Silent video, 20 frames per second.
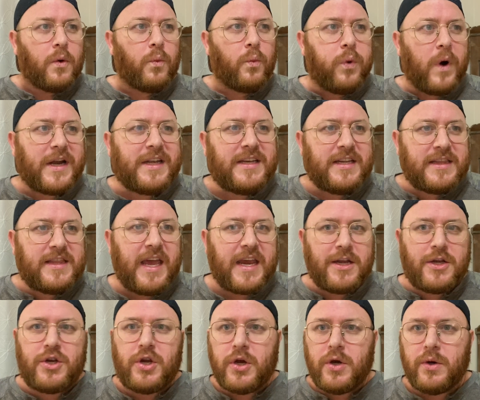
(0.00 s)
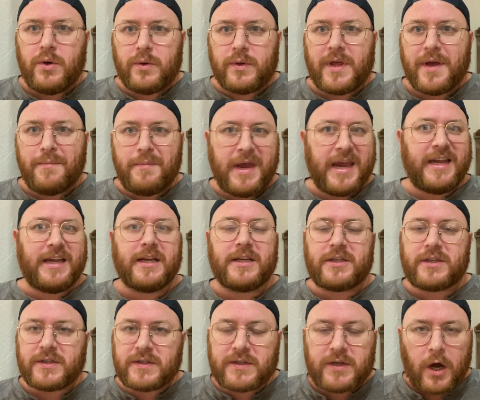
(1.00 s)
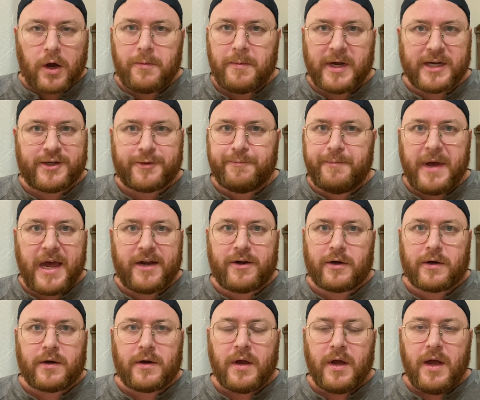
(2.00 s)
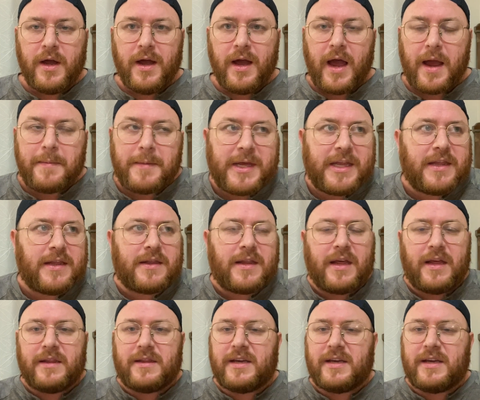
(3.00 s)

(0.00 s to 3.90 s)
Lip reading: what did they do that made it so much better? I mean, the